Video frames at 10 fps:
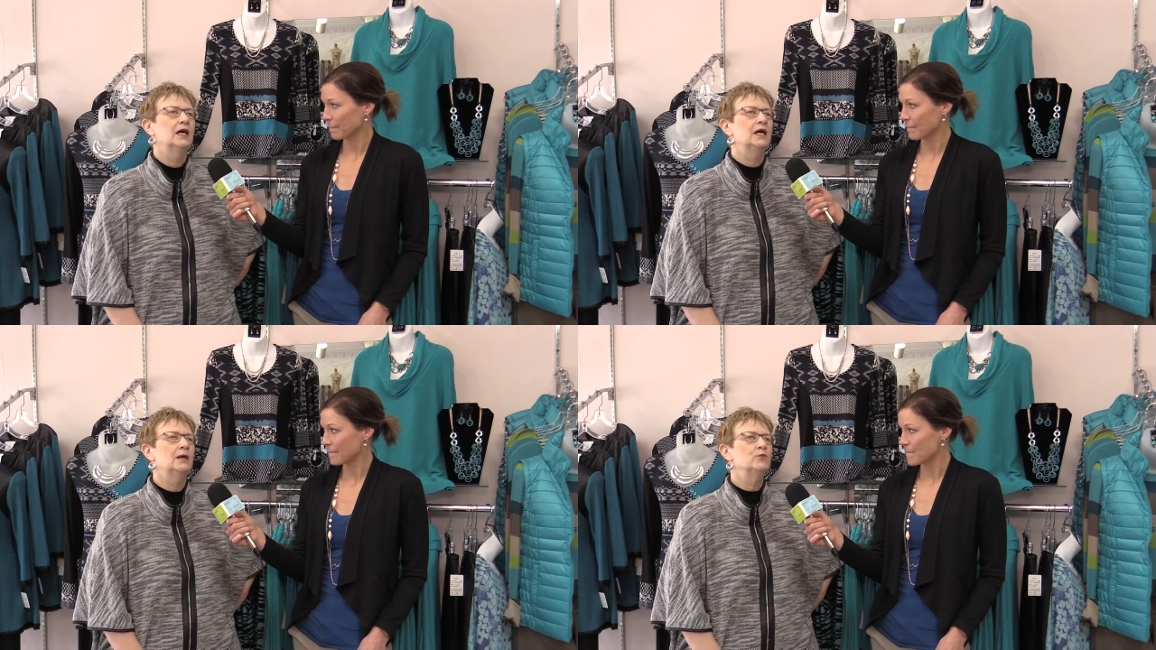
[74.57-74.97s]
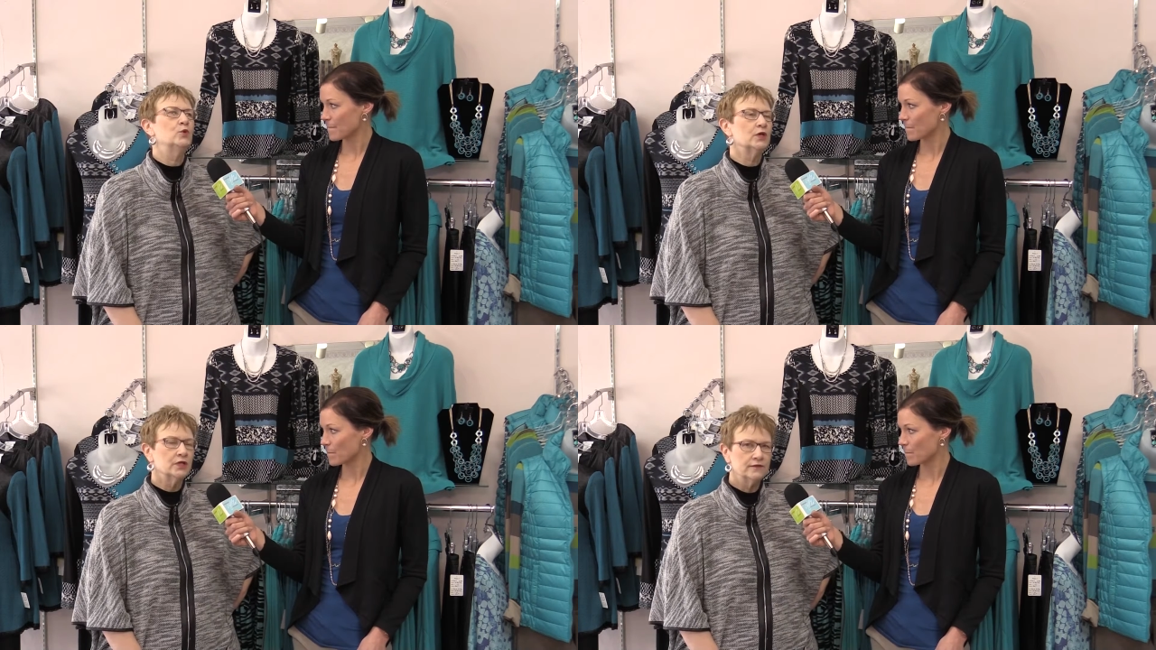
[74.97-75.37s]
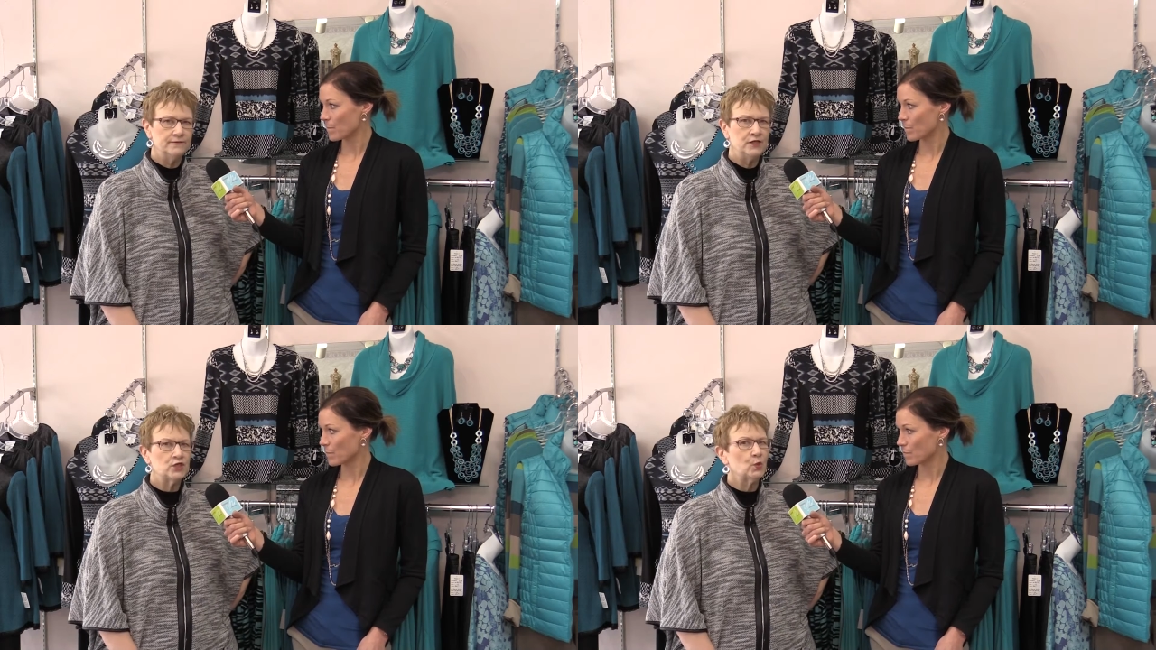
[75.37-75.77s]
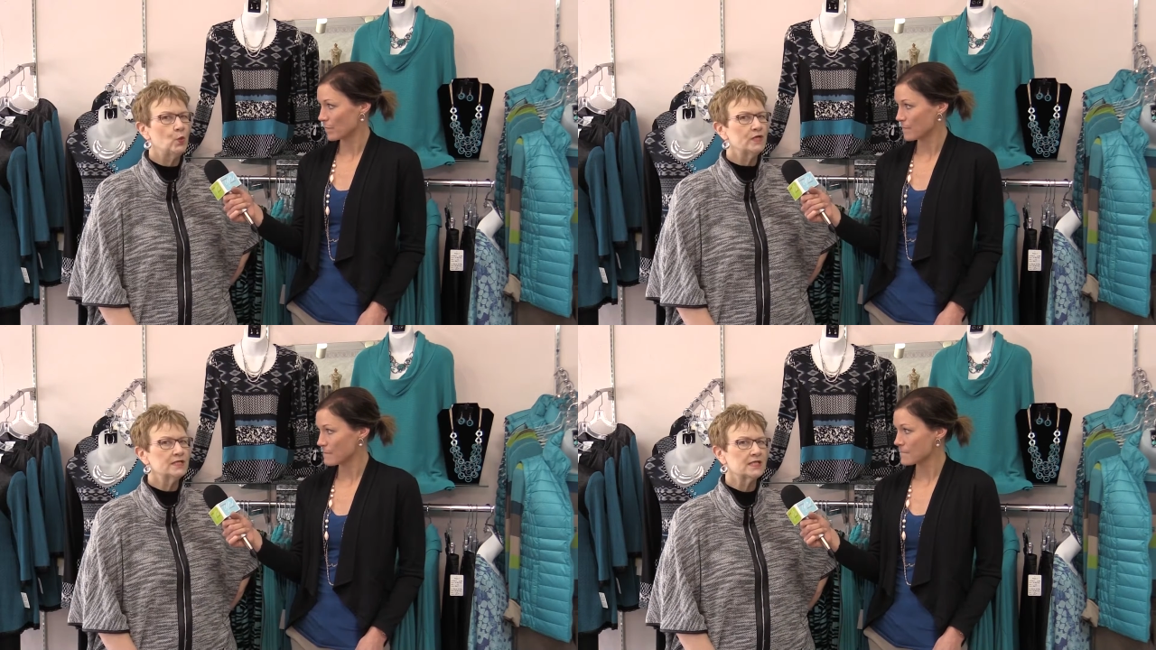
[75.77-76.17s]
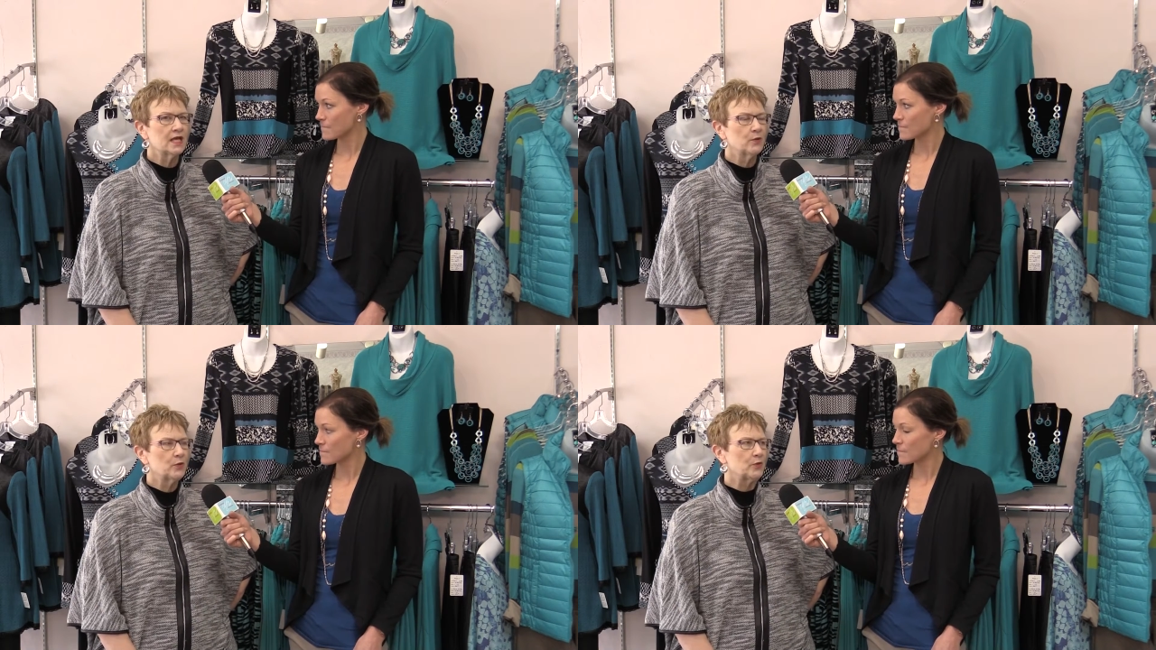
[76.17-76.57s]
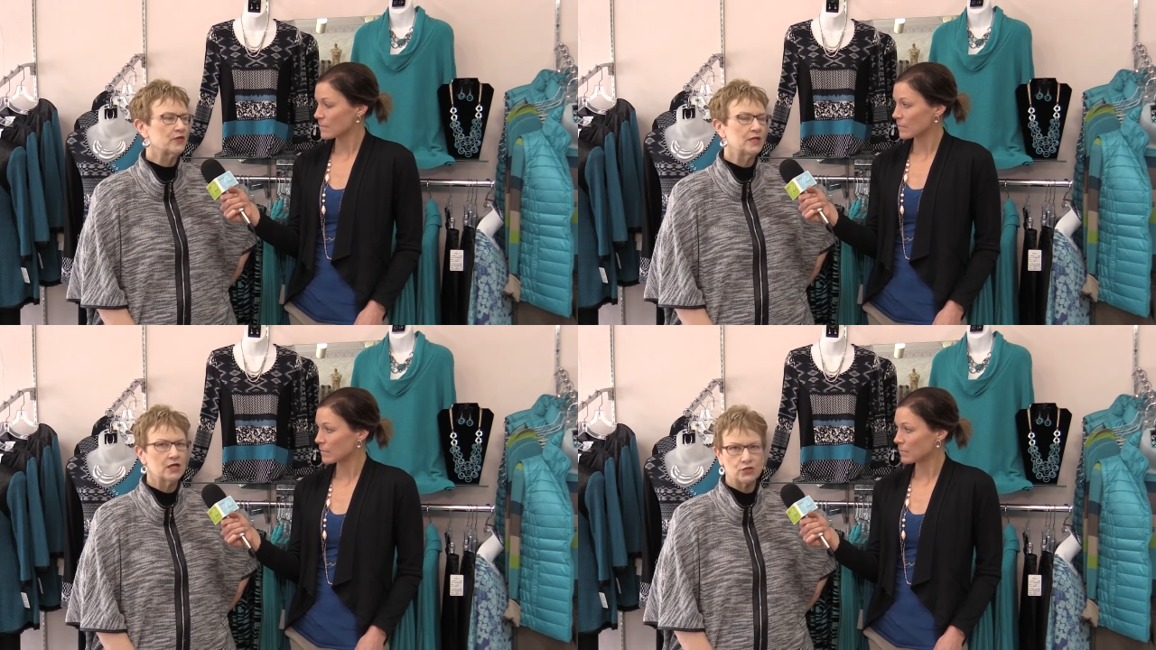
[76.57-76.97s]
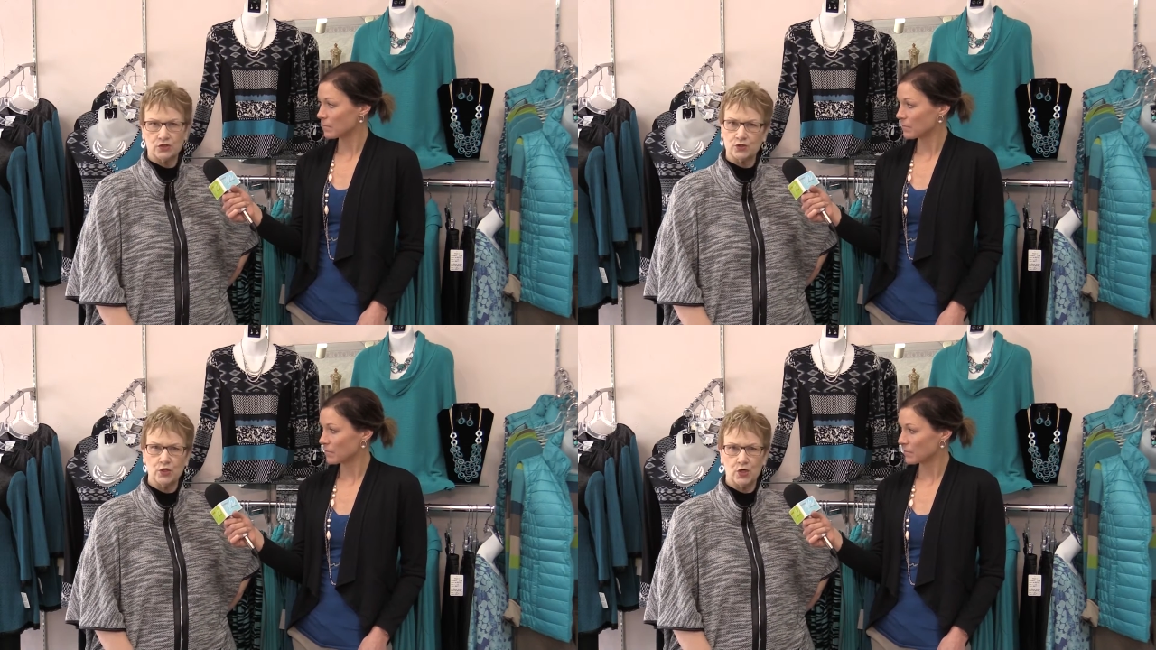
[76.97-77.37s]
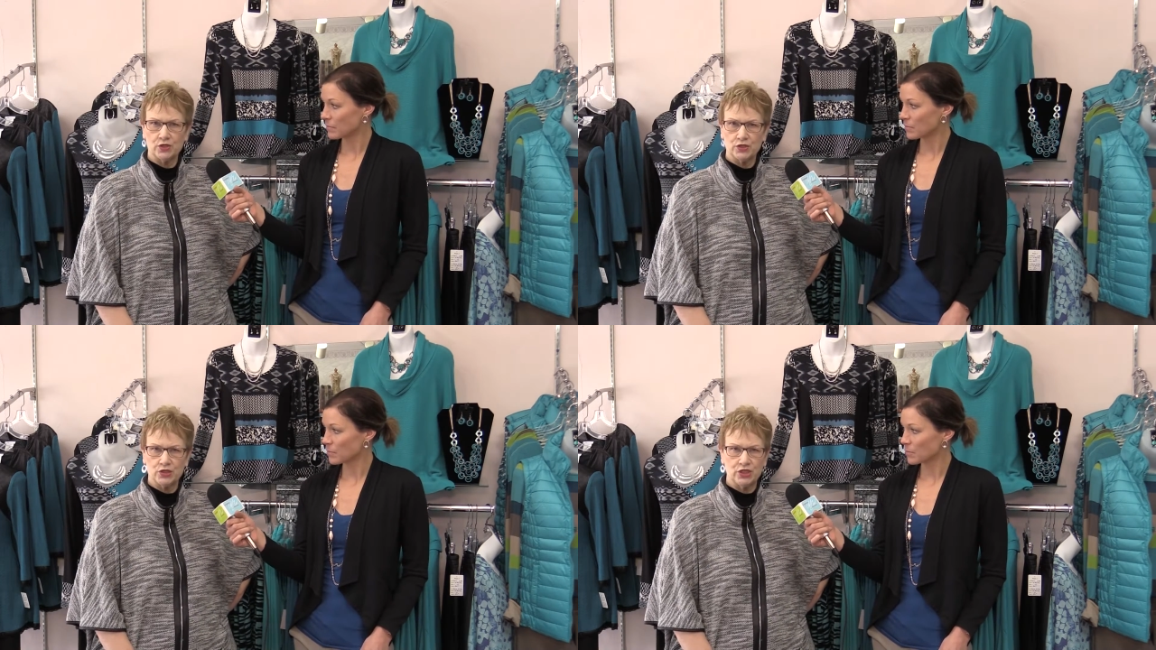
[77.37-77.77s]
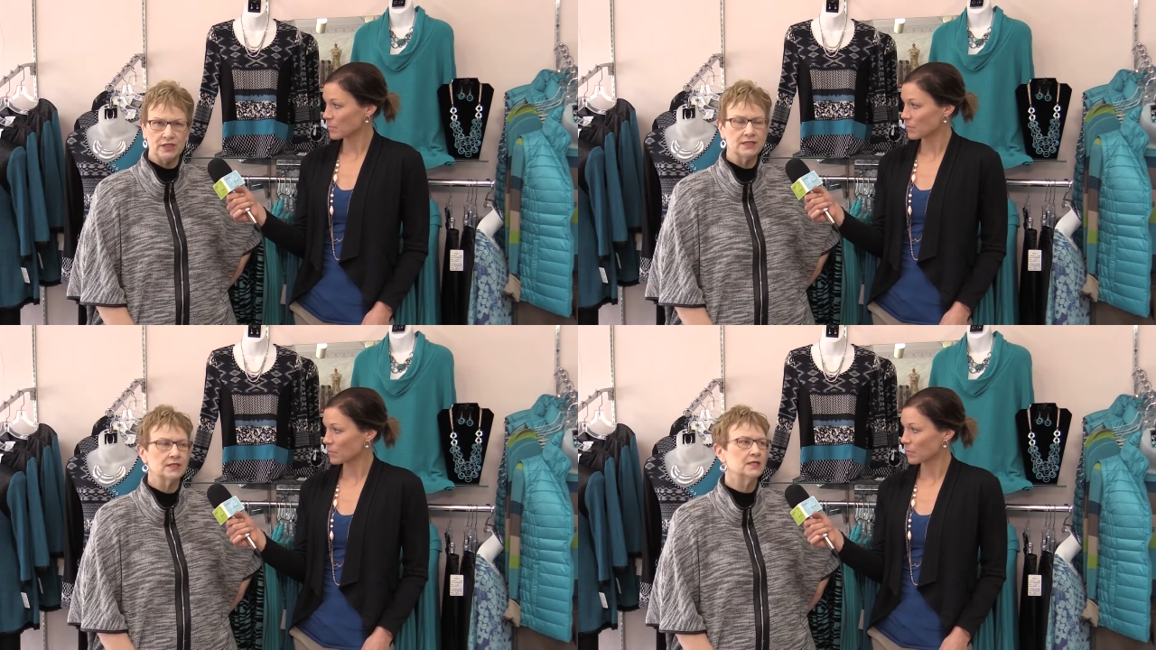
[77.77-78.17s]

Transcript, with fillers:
Speaker 1: Um, we're going to feature one segue with Not Your Daughter's Jeans,